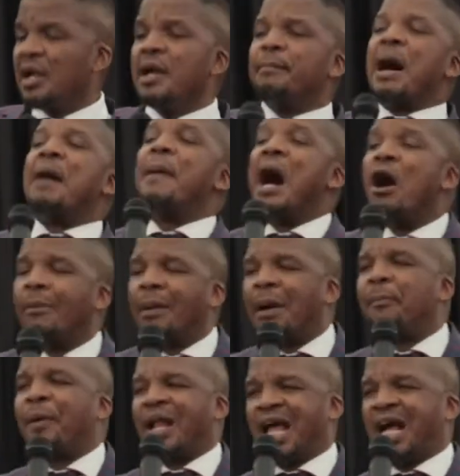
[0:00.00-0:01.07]
Ba bang ba
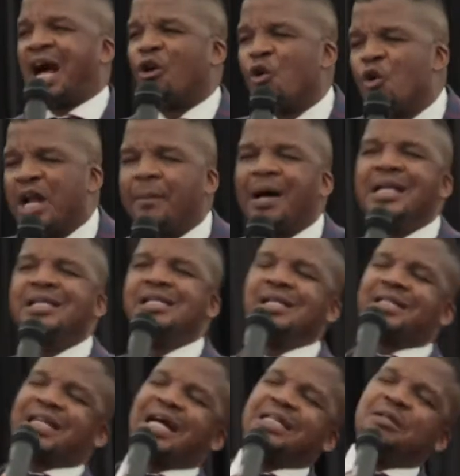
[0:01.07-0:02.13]
ba pala ka lona ba le
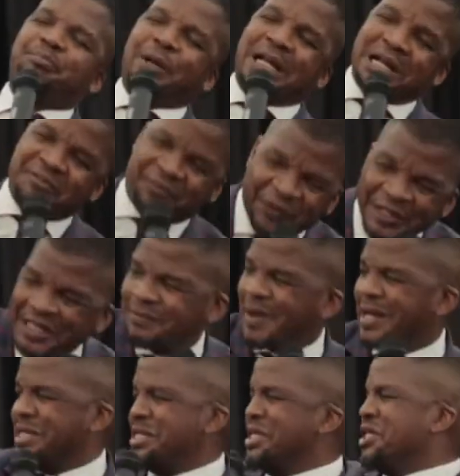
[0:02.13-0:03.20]
isha di paraffin,
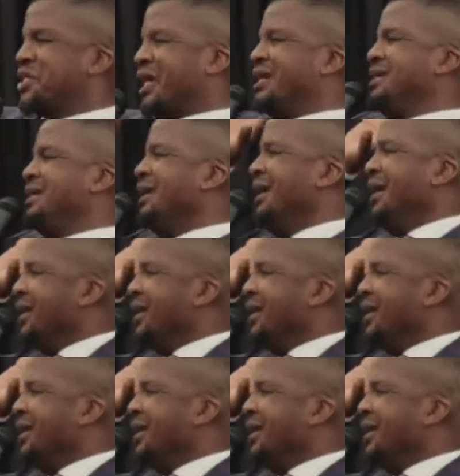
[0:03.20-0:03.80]
ba le isha di